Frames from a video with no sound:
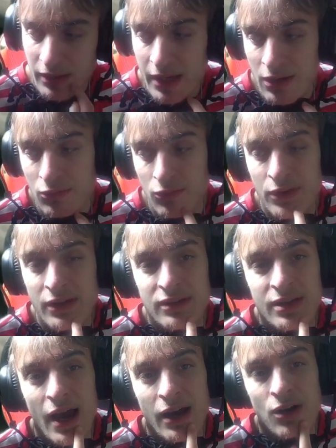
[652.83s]
like the
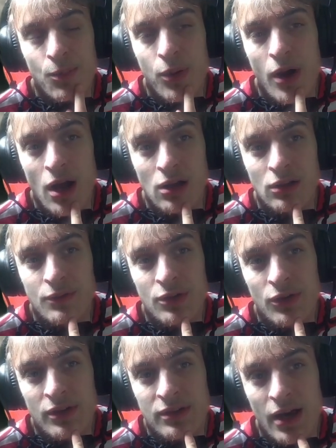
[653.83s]
entire apocalypse
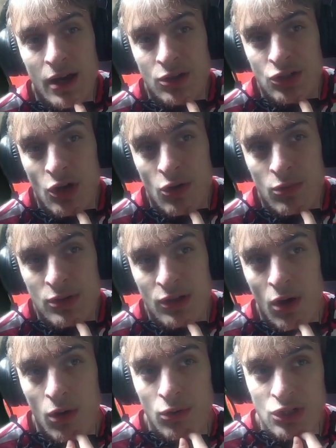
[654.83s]
or the entire show was
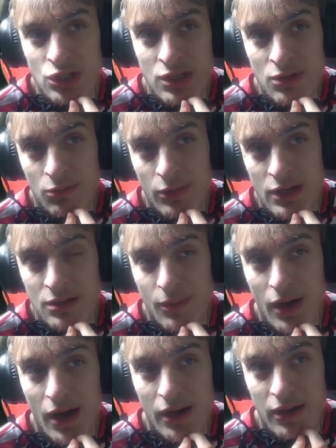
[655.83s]
all just in Rick's
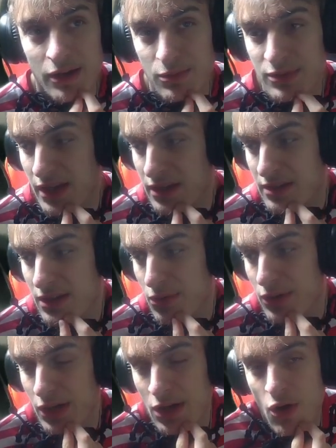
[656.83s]
mind, and he was like still
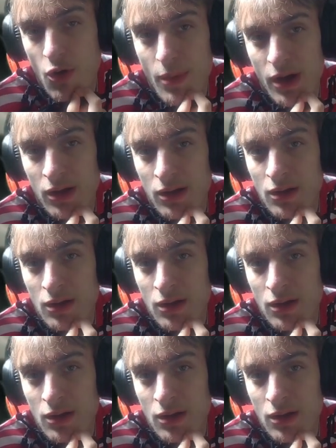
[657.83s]
in a coma.